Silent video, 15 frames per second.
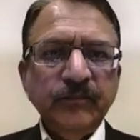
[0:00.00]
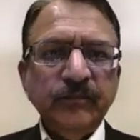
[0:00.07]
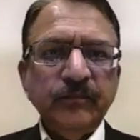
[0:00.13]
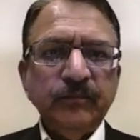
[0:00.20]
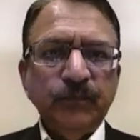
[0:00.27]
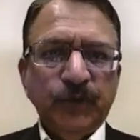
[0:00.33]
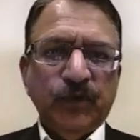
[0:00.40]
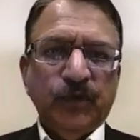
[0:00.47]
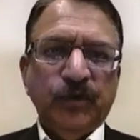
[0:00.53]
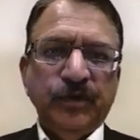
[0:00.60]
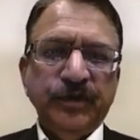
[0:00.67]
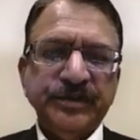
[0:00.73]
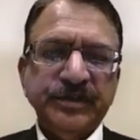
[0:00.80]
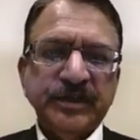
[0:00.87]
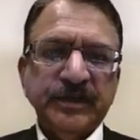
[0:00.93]

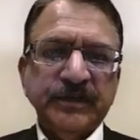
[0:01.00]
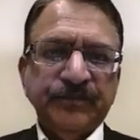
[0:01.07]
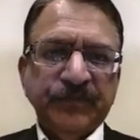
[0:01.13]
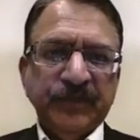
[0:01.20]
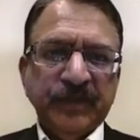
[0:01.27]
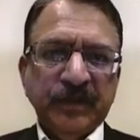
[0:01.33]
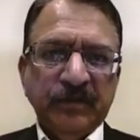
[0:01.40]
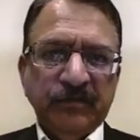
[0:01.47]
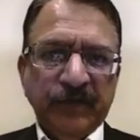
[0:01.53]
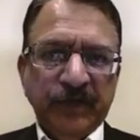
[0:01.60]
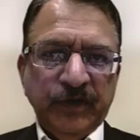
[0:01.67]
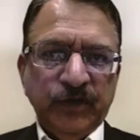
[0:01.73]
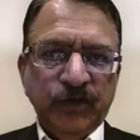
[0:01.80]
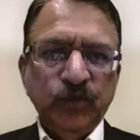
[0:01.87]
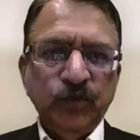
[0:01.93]
Because when
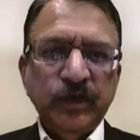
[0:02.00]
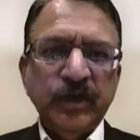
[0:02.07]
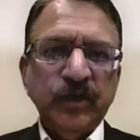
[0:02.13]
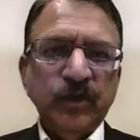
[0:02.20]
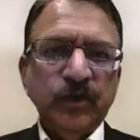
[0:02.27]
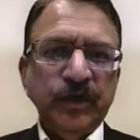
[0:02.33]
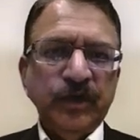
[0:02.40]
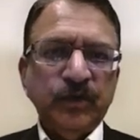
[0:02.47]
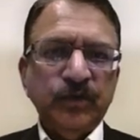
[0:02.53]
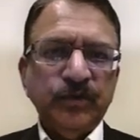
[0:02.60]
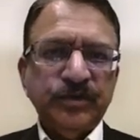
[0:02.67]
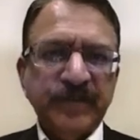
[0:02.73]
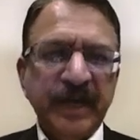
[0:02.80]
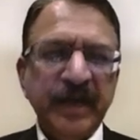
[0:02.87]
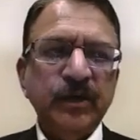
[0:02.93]
you are going to
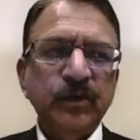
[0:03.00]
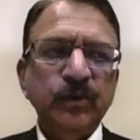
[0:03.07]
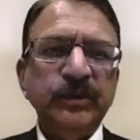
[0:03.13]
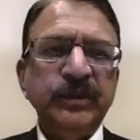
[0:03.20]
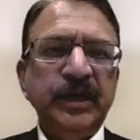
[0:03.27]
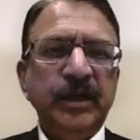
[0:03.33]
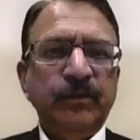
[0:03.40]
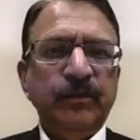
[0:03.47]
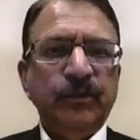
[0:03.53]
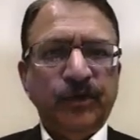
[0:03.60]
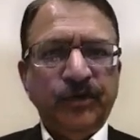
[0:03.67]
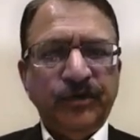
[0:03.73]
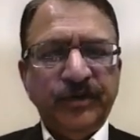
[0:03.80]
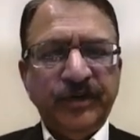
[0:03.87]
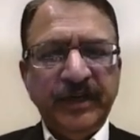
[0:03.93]
send to the
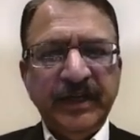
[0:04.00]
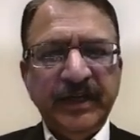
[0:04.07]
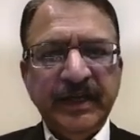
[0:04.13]
laboratory,